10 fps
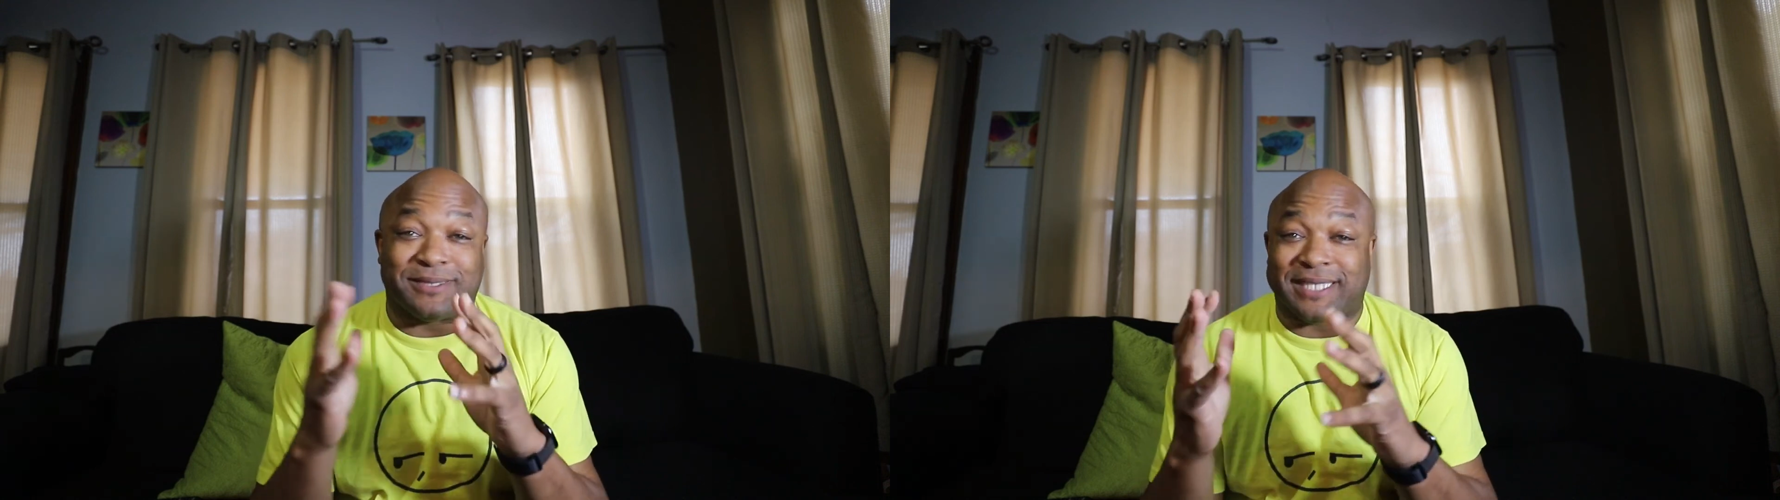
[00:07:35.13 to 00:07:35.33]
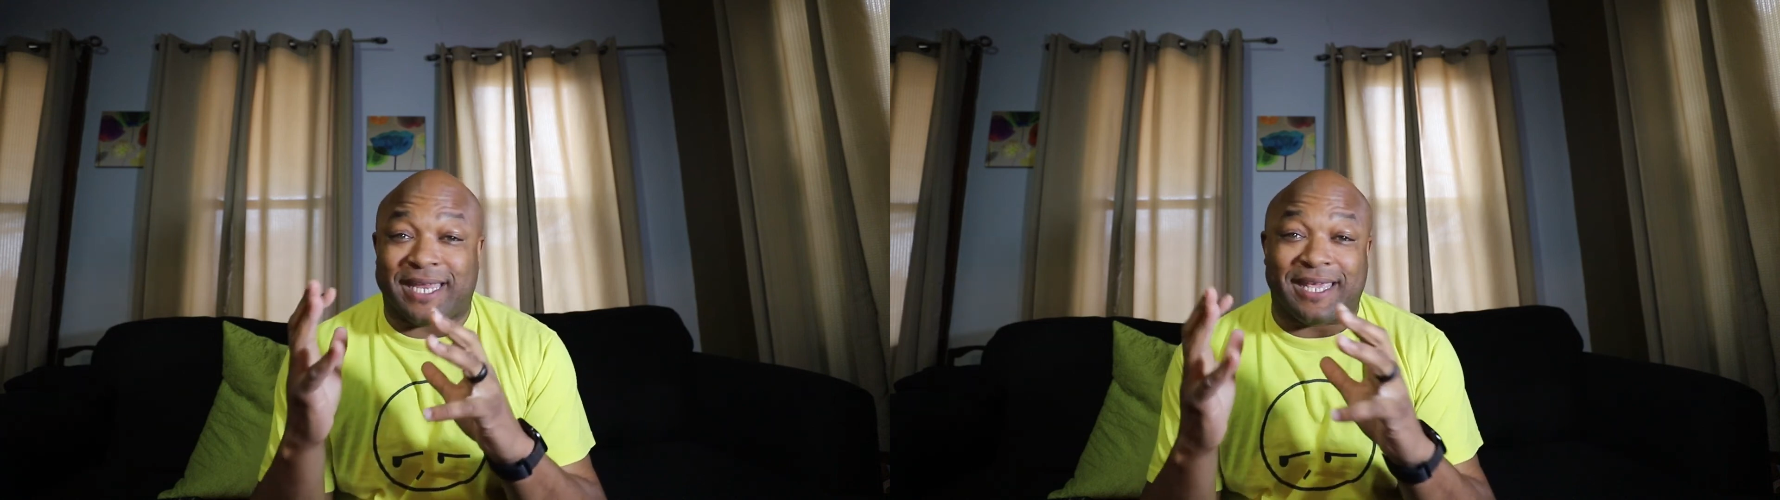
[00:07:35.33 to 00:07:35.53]

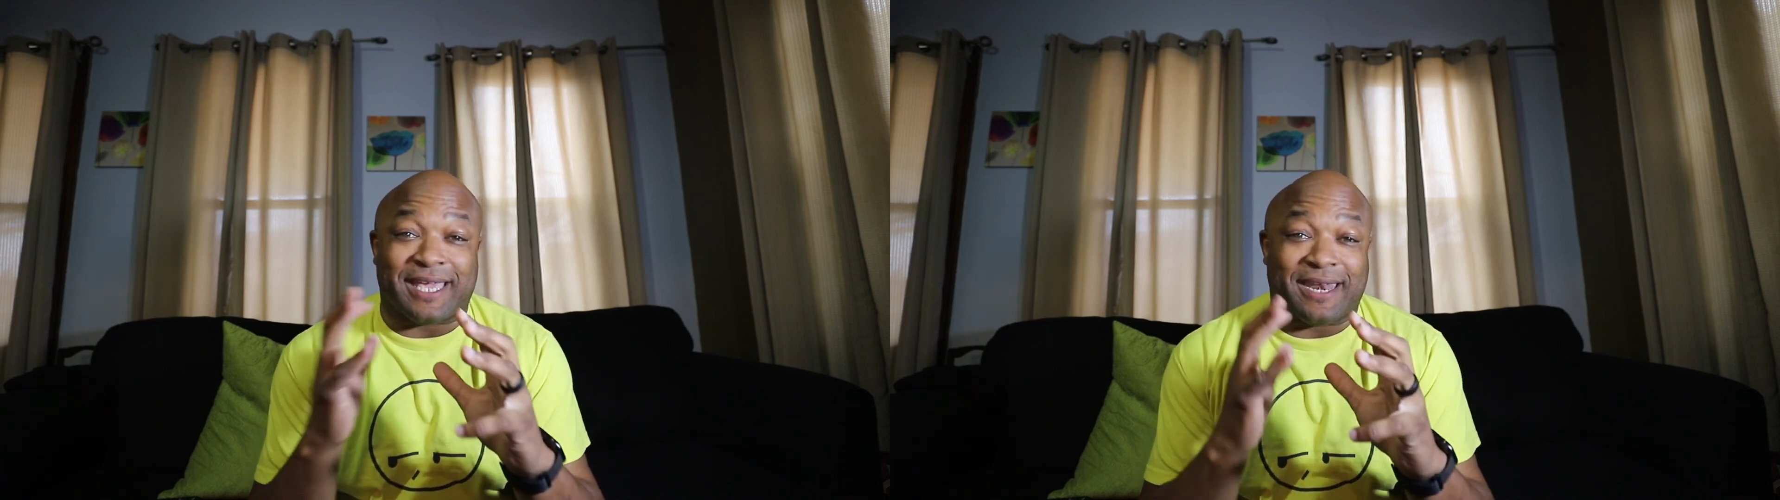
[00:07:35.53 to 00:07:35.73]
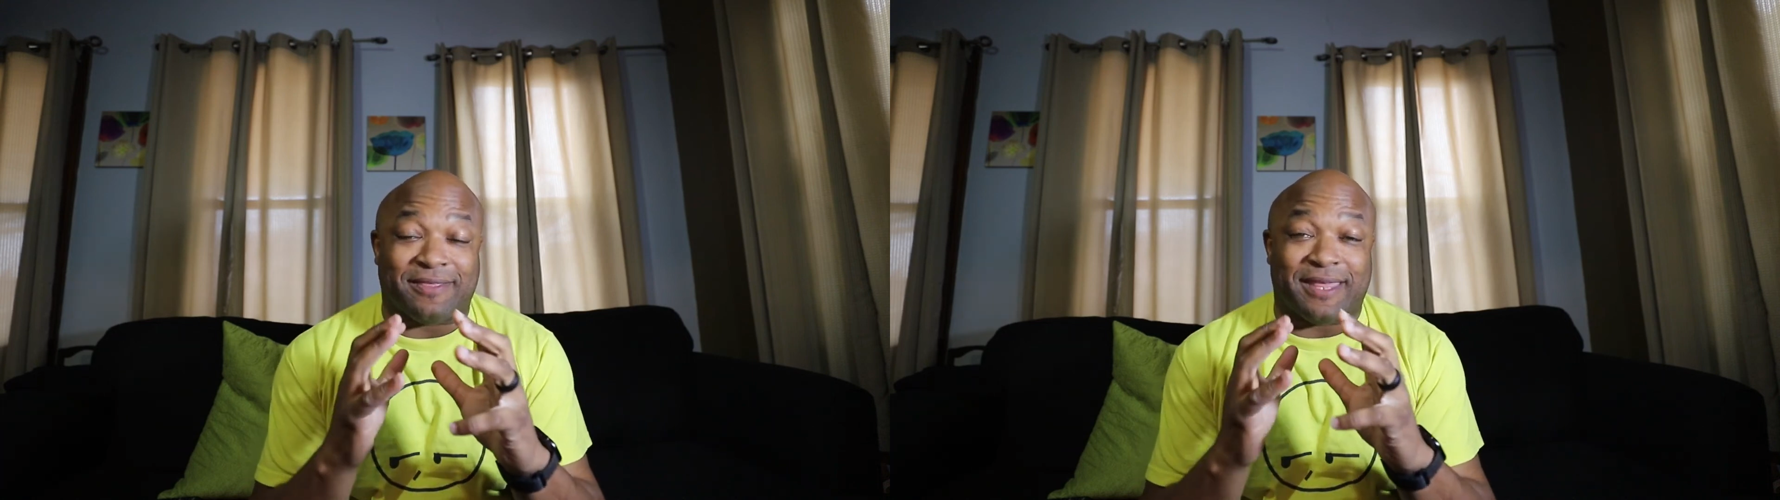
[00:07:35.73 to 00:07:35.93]
setting
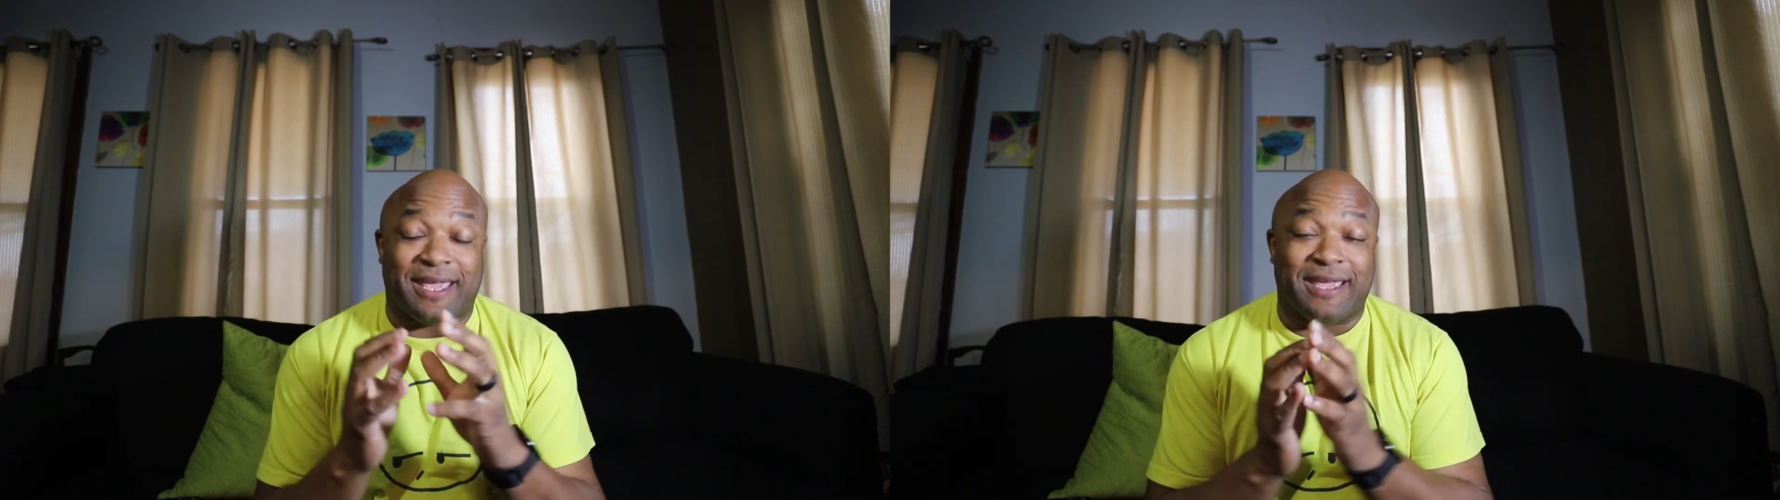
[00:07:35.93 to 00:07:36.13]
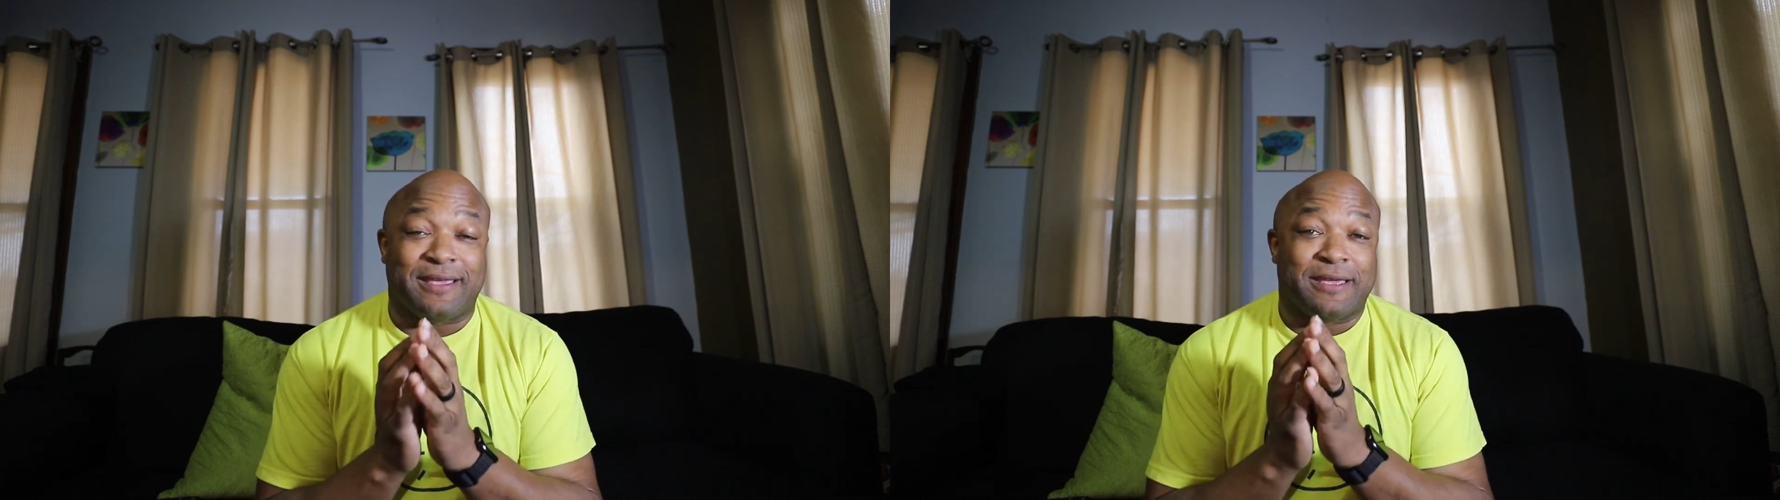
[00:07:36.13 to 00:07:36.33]
kind of
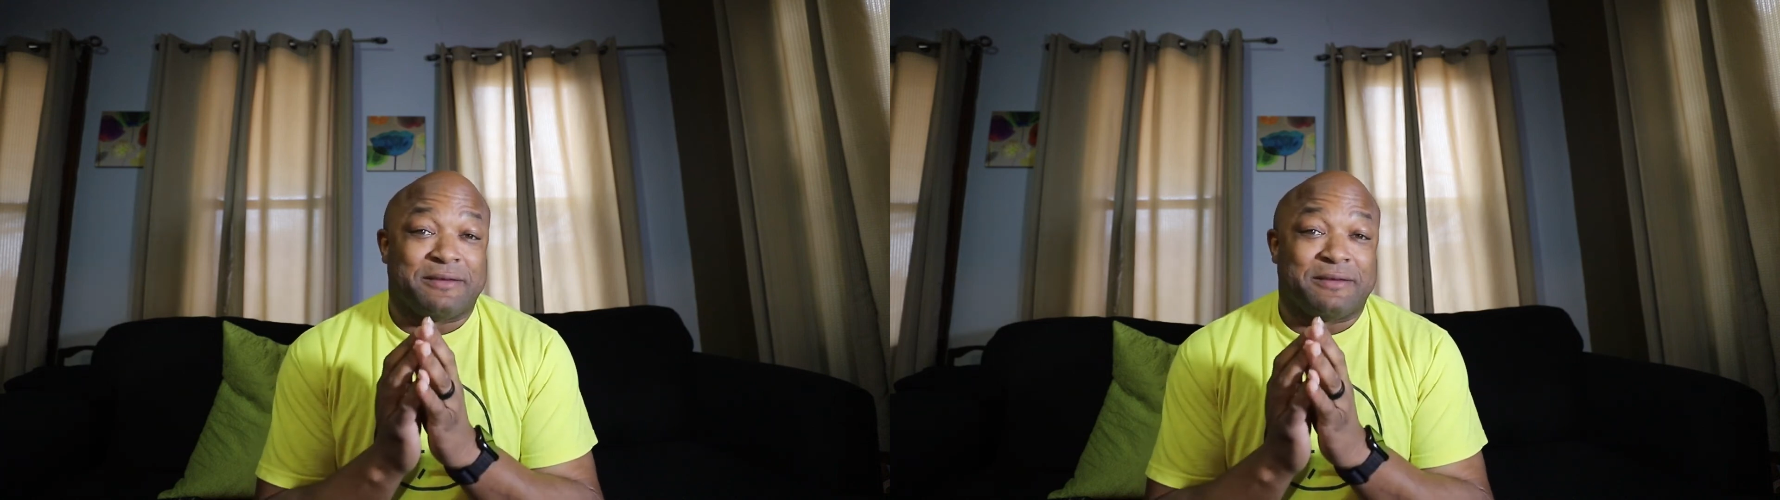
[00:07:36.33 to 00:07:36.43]
thing.